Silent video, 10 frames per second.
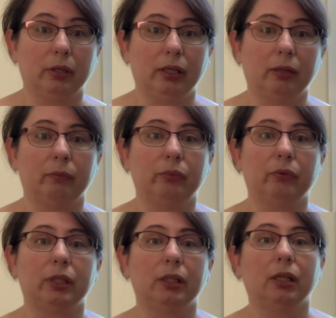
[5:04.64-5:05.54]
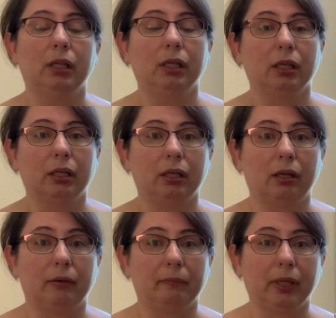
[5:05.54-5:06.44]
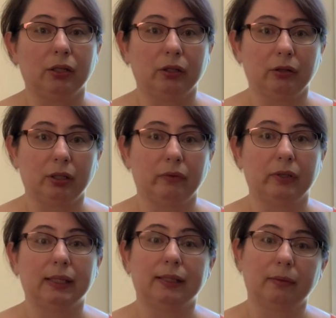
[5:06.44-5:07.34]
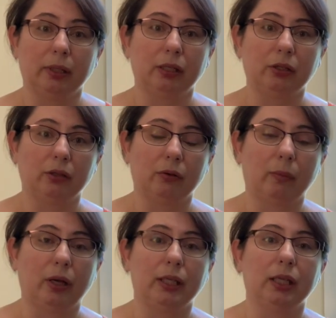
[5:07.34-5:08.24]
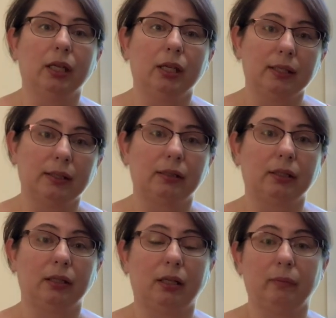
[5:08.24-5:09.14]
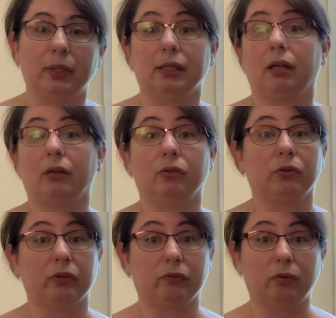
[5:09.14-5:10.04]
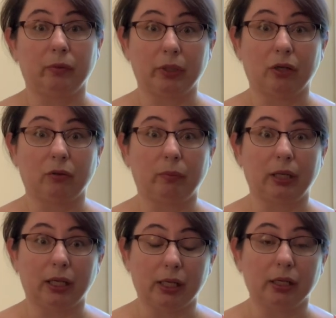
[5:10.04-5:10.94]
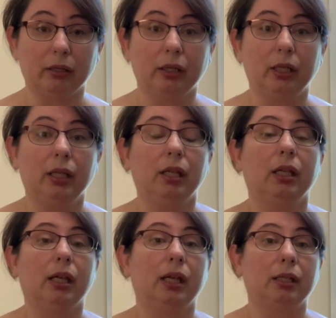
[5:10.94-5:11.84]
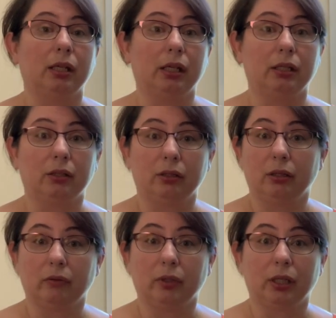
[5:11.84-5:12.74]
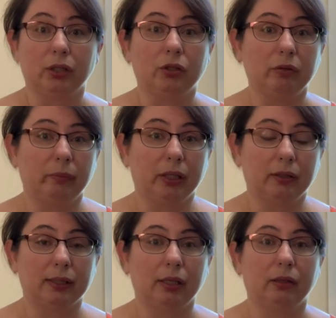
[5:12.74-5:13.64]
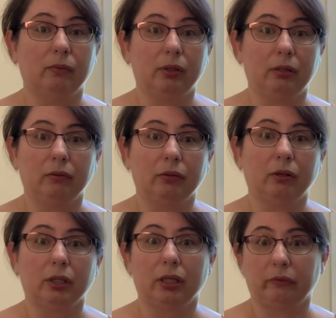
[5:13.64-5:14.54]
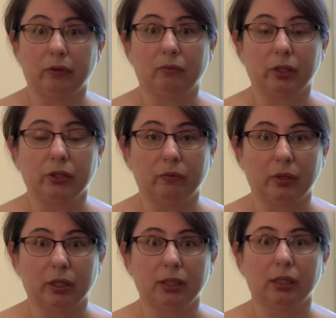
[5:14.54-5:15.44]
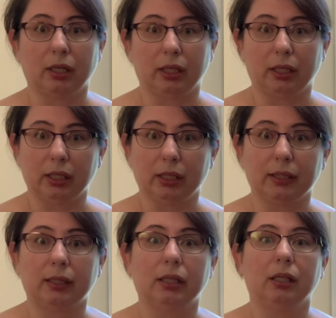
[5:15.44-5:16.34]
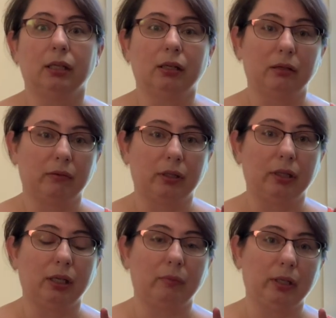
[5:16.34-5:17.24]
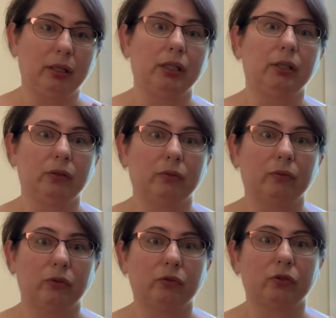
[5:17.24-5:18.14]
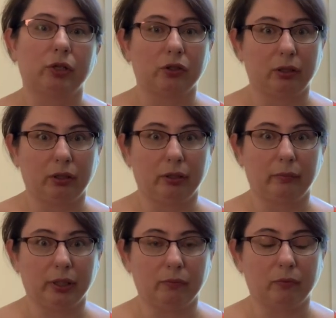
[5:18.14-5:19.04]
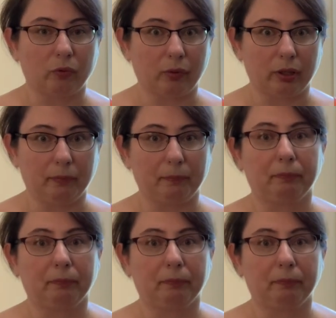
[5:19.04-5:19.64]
input into your nervous system and into your body certain elements that are not useful in piano playing. And two, because it will not give you what you want, that is the ability to stretch a little bit more